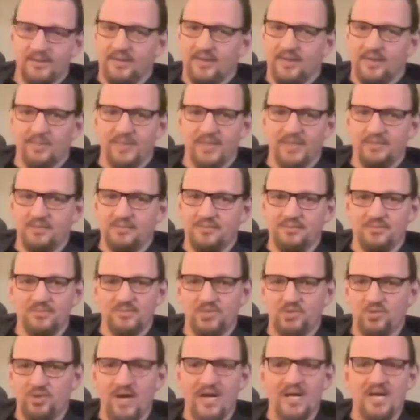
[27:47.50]
I mean,
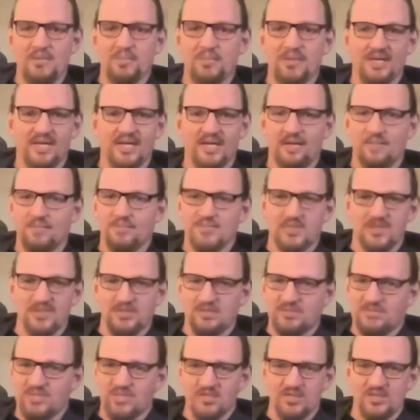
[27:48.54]
training becomes
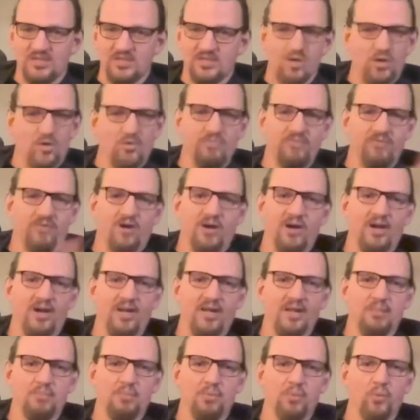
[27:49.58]
just so
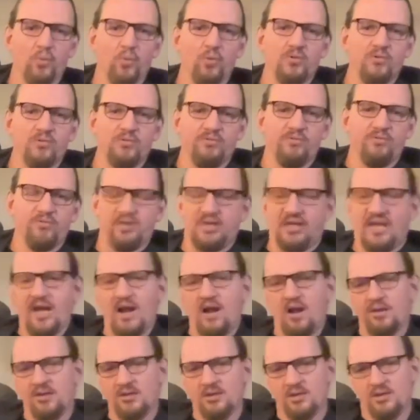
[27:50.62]
vitally important for the
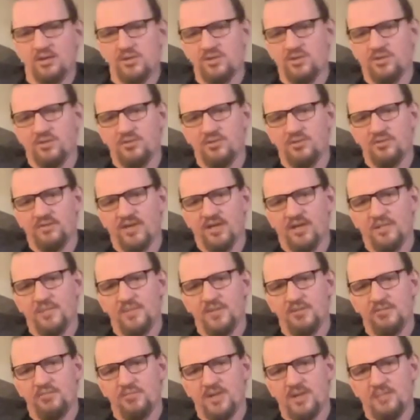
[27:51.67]
characterological
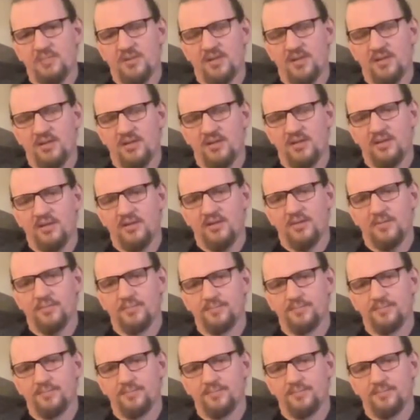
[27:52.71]
development of people, I think.